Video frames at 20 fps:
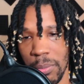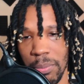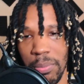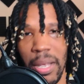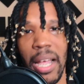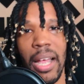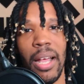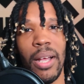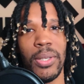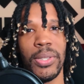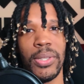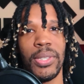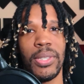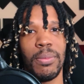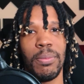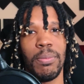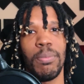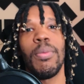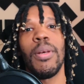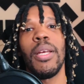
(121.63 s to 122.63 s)
pounds,
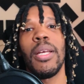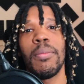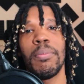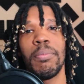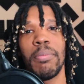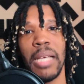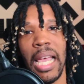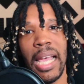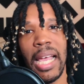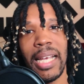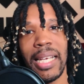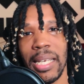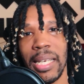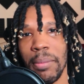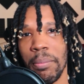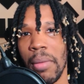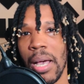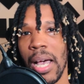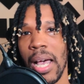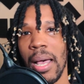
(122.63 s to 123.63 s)
bring them back in
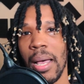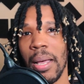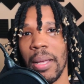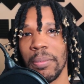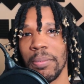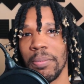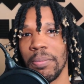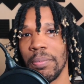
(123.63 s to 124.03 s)
my